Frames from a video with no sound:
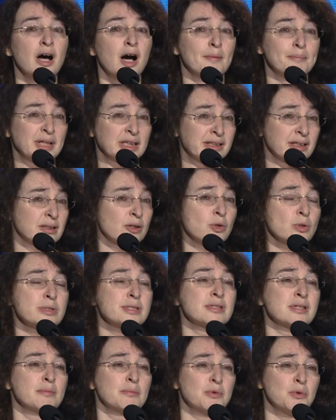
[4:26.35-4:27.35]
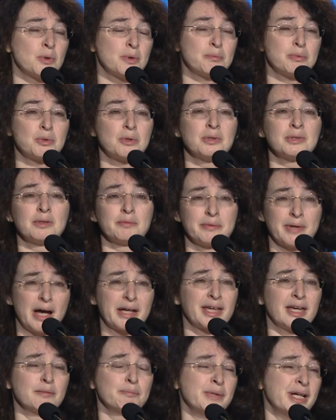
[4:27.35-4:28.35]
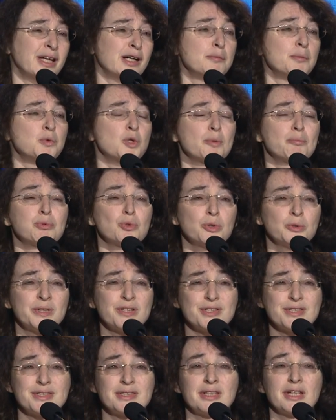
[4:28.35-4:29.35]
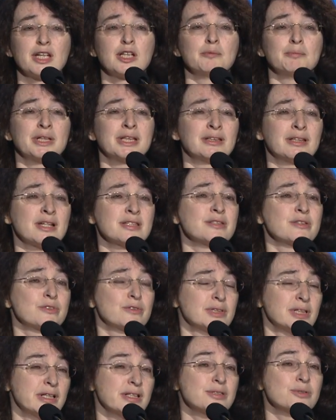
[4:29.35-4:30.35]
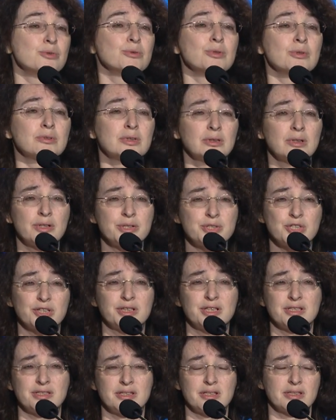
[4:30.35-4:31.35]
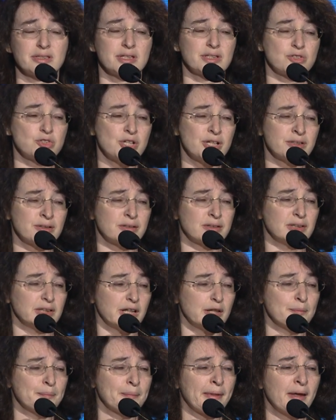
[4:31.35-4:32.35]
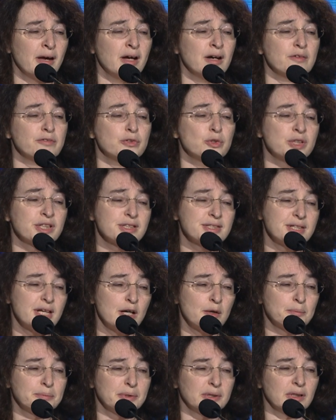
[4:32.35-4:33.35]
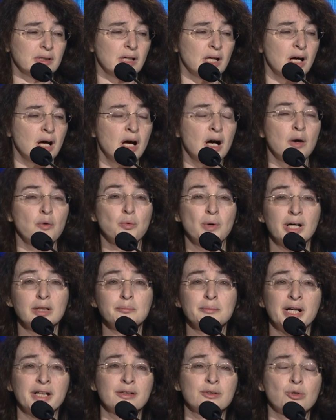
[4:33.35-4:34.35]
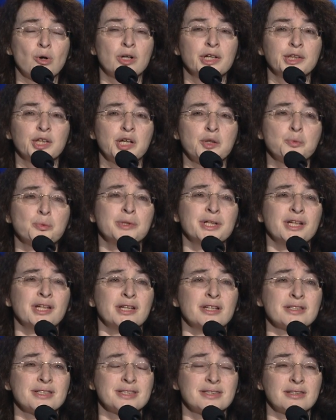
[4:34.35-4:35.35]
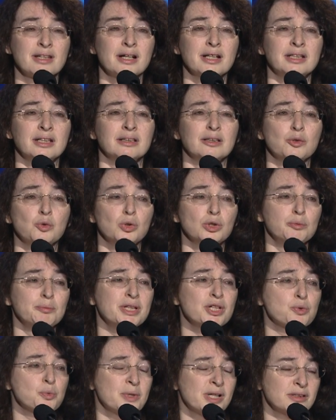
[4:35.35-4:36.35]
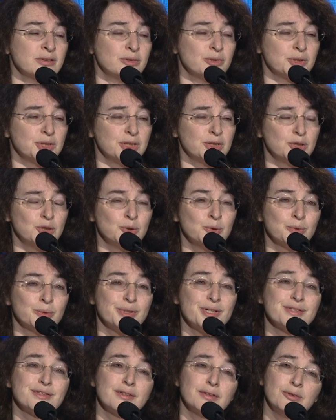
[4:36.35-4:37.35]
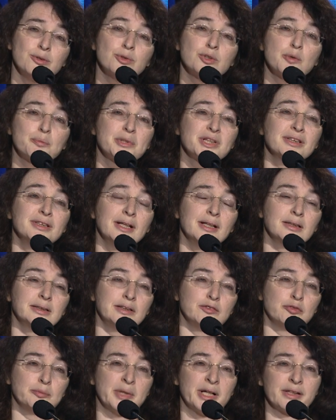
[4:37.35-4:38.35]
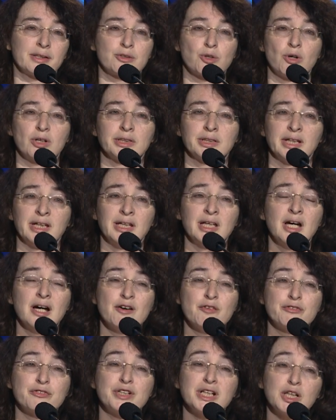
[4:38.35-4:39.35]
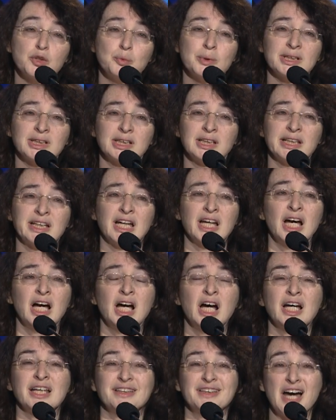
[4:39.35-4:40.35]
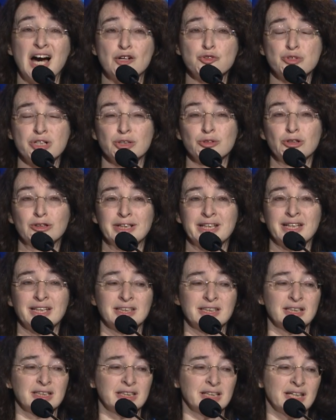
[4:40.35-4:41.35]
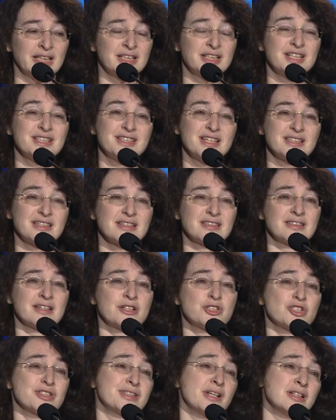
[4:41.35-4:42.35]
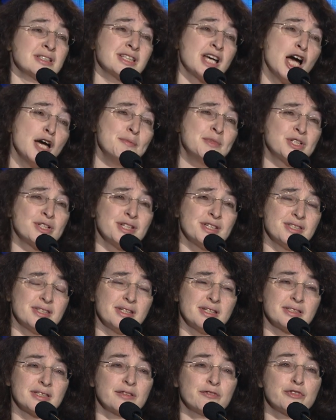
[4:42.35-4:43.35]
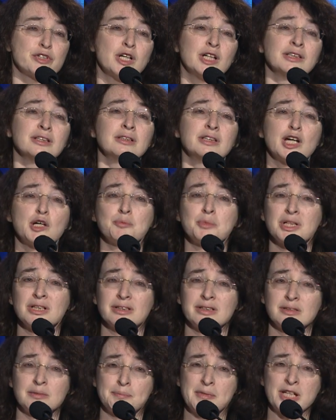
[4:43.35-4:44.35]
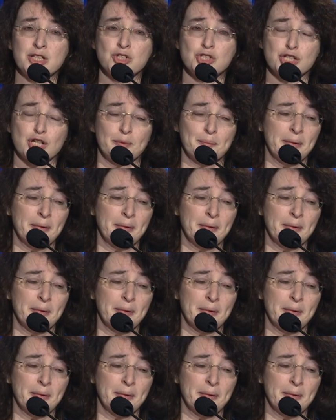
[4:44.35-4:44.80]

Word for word: But it also more broad, I can make a more broader statement as it relates to neurologic diseases generally. For example, one microRNA we studied called MIR132 is a neuroprotective microRNA, frequently downregulated in diseases such as Alzheimer's disease and frontotemporal dementia.